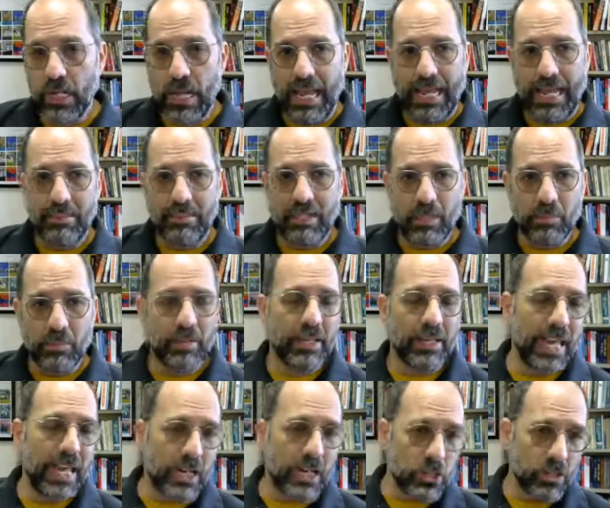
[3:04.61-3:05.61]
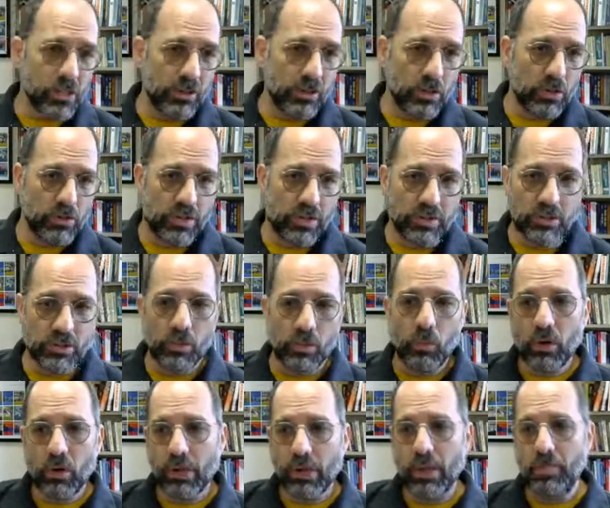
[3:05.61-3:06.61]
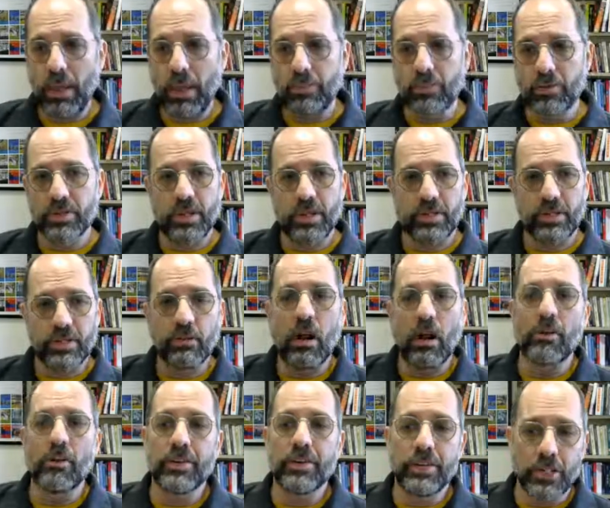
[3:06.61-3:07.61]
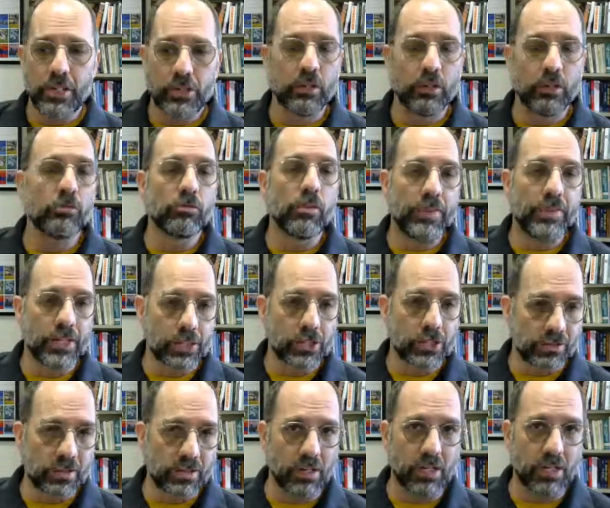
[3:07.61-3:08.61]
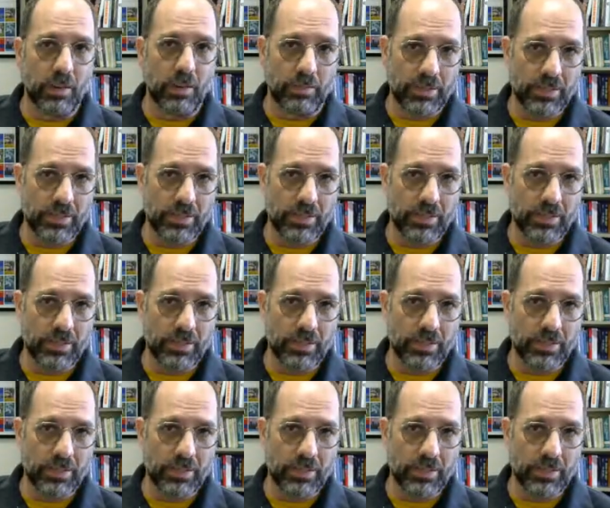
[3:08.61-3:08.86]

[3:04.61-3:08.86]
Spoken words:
And the implication of using the term working paper is that there are additional revisions to come.